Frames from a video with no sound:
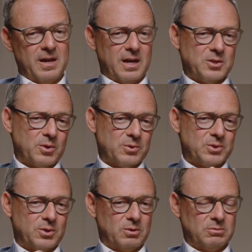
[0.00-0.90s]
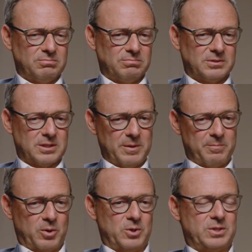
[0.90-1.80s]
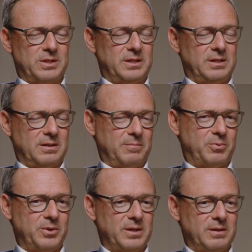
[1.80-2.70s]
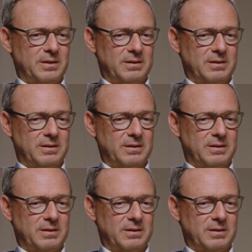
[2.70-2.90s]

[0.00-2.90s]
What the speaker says: It's also, to me personally, a pretty